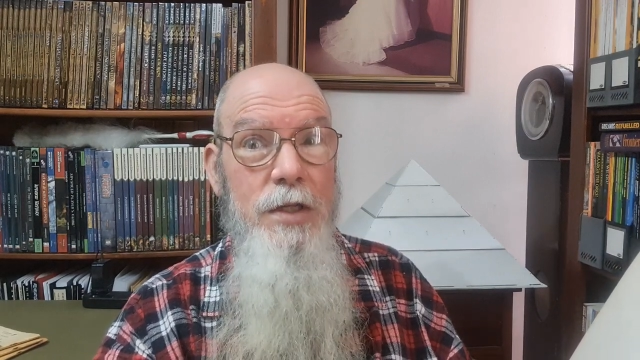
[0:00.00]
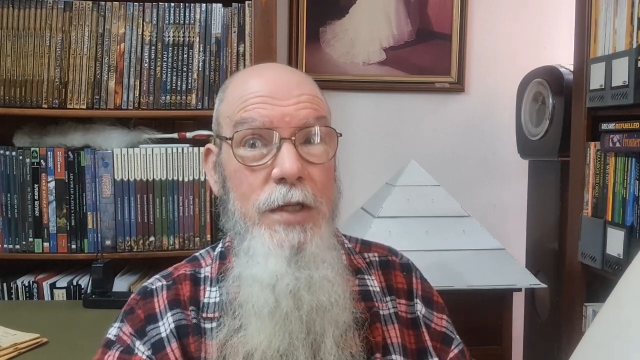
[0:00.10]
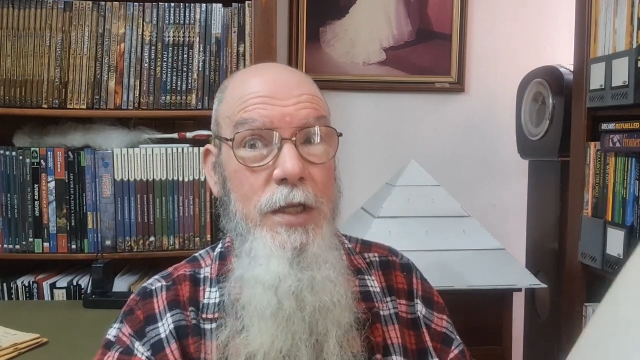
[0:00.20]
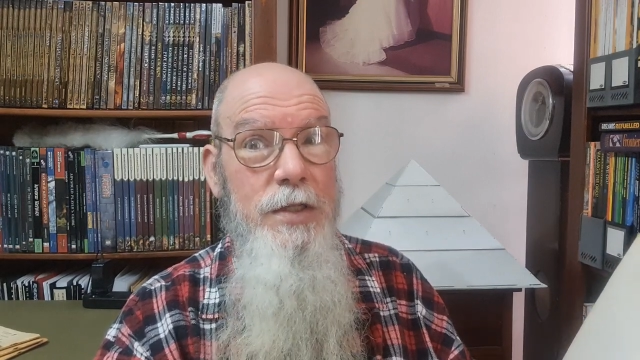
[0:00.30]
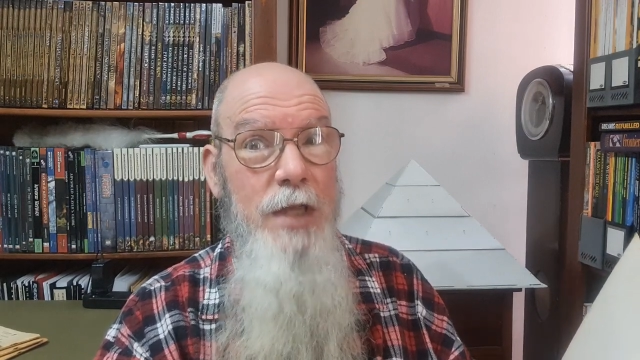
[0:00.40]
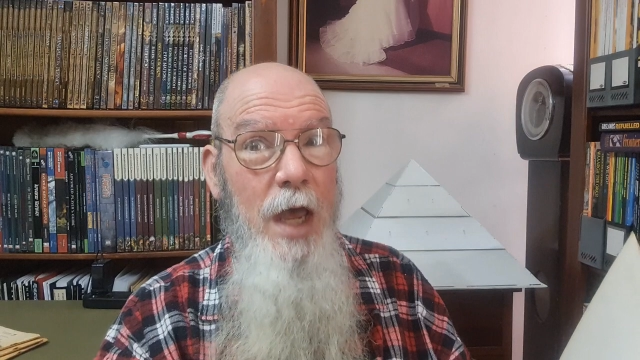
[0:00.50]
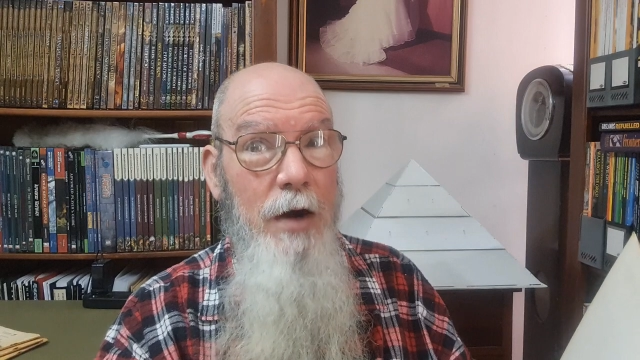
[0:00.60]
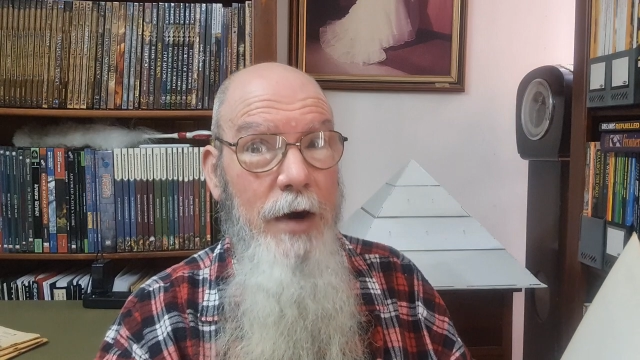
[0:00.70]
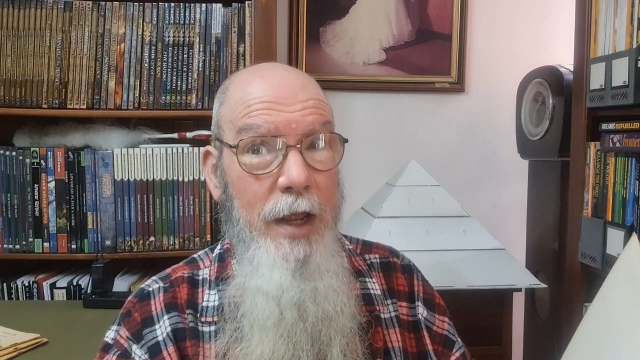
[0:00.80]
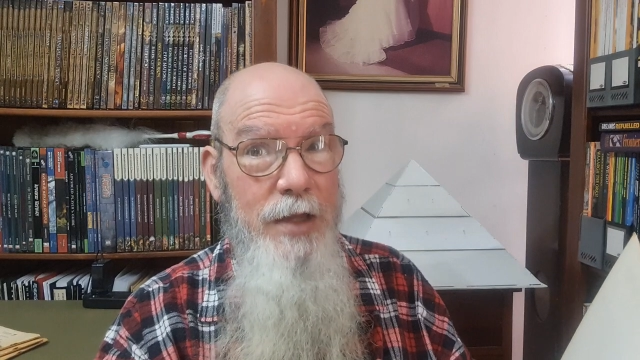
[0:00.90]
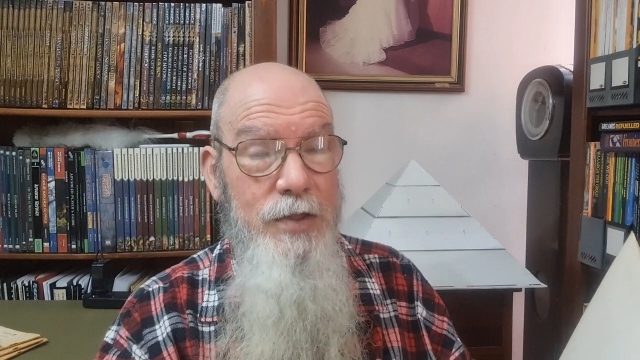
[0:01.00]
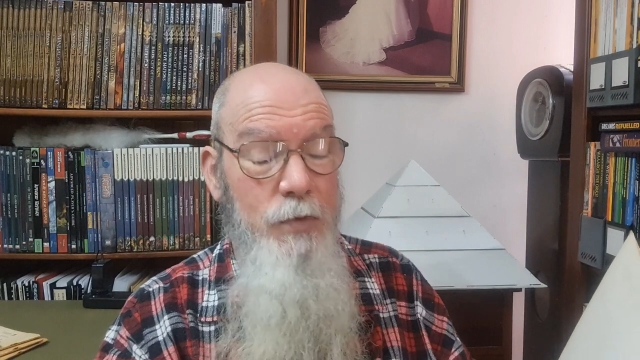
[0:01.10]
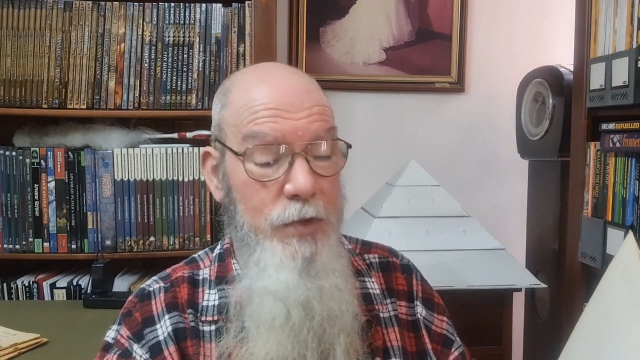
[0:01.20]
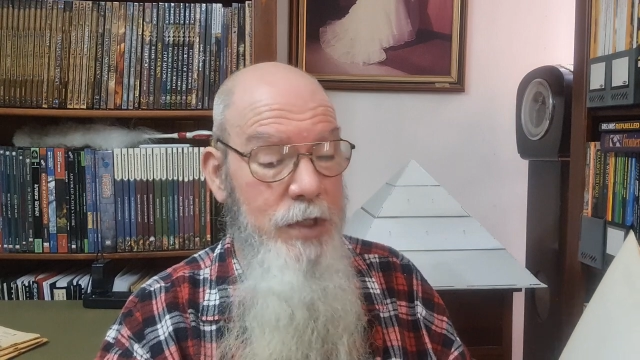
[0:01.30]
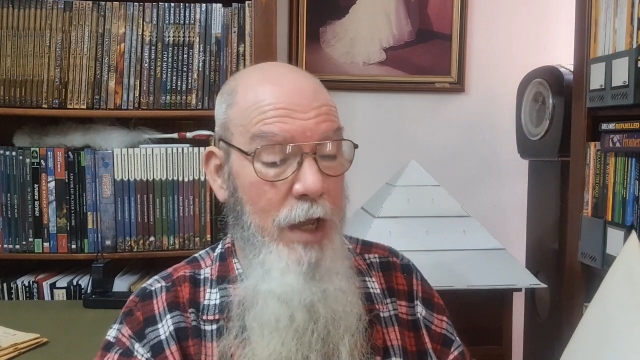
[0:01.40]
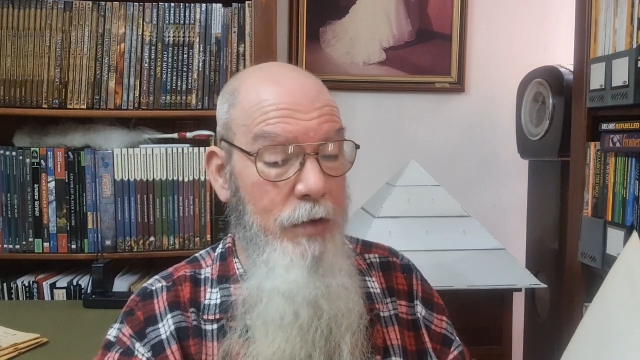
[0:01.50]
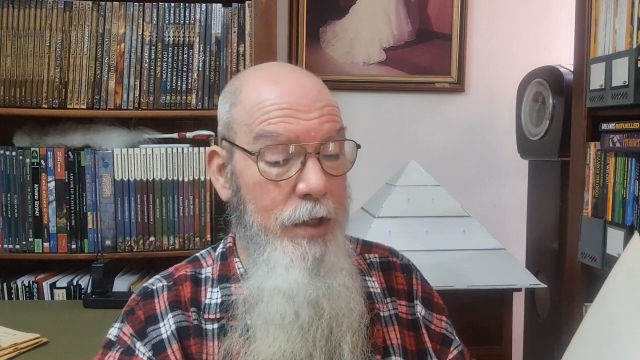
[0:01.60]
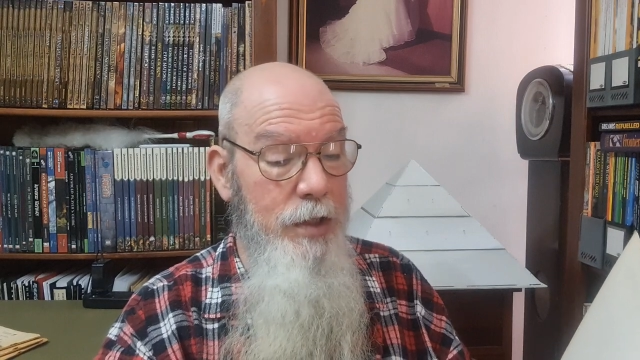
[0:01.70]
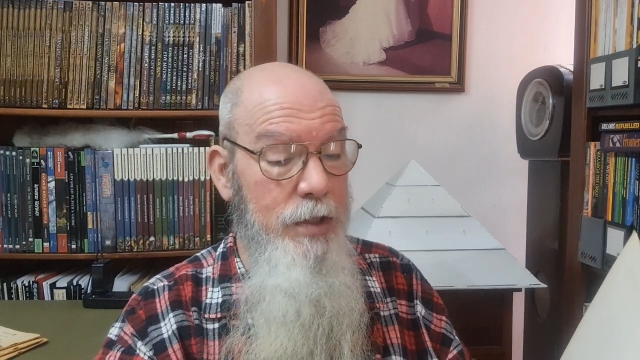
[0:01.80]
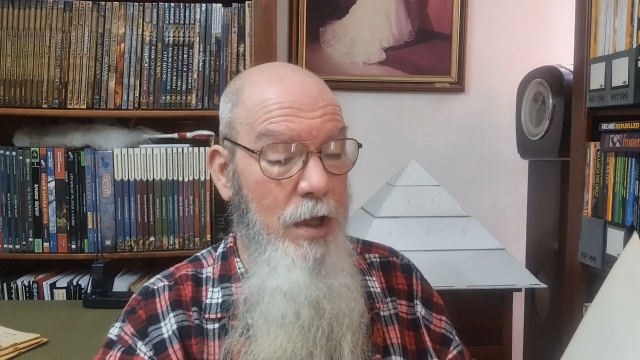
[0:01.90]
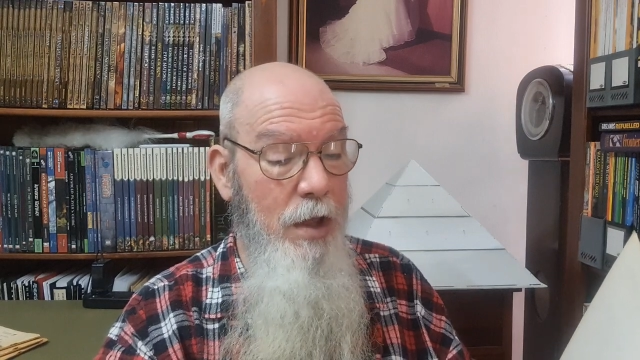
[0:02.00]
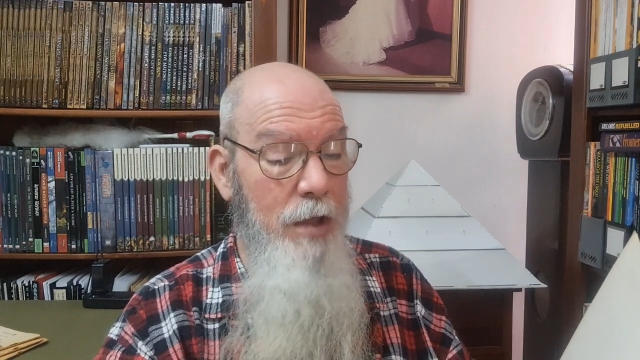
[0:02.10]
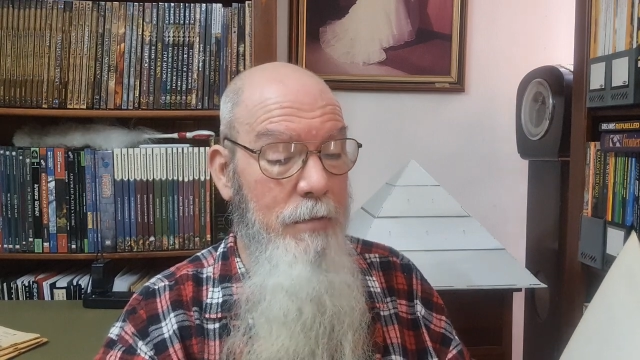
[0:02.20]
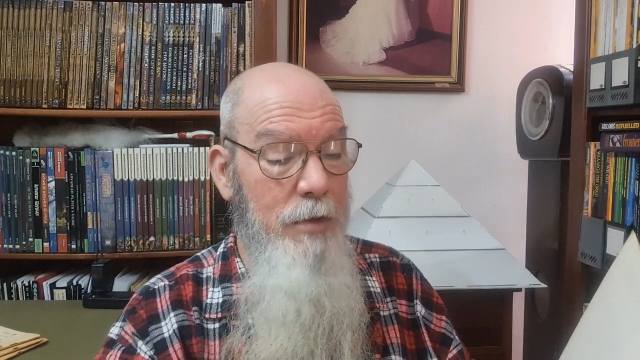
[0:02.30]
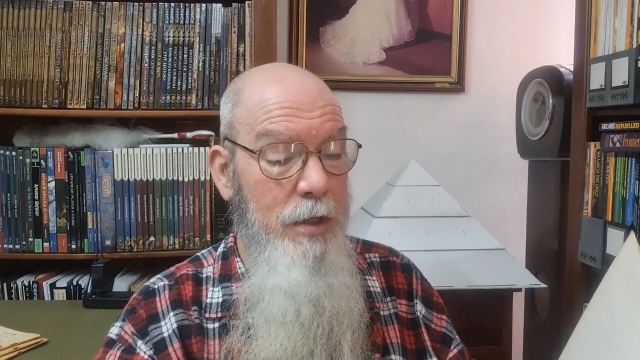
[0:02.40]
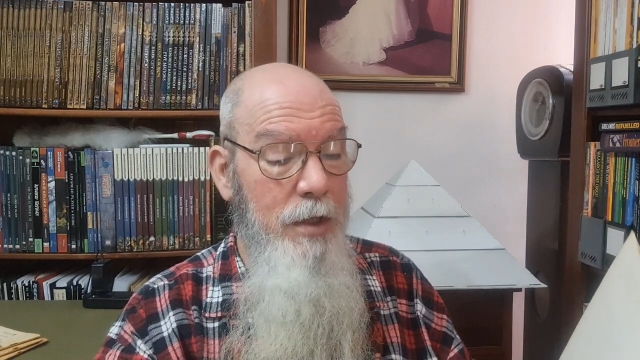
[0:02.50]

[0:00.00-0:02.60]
TSR as it was known in the time.